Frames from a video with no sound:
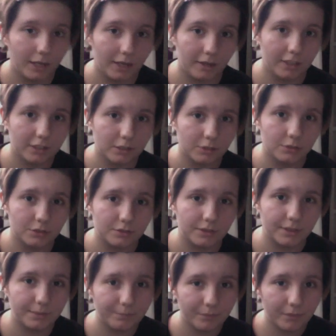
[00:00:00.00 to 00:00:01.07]
a high dose of
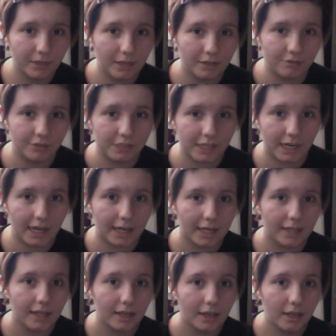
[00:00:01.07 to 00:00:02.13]
it every day,
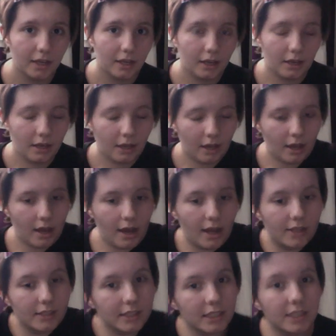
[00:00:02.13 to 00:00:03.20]

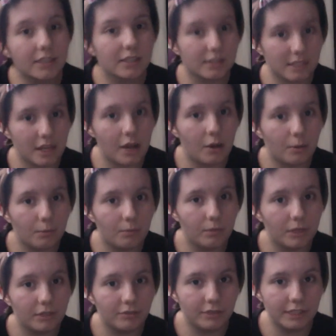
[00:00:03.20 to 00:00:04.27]
and it does help.
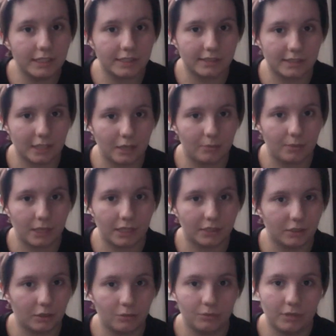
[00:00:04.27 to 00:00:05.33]
It really does help. I
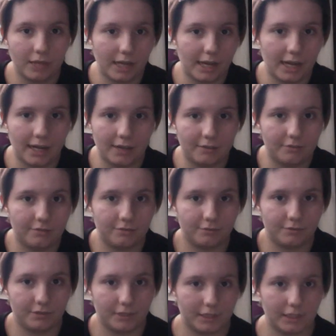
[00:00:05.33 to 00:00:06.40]
don't have
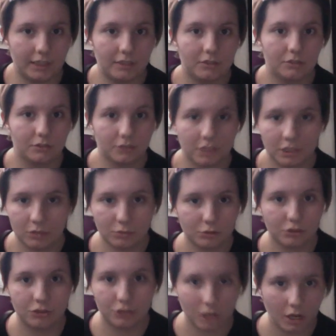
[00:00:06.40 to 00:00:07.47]
the continuous
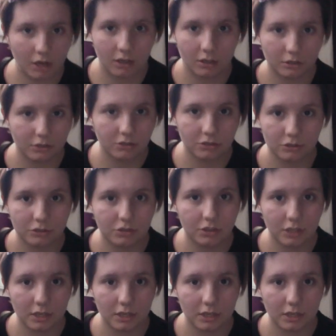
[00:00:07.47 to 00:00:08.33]
jerks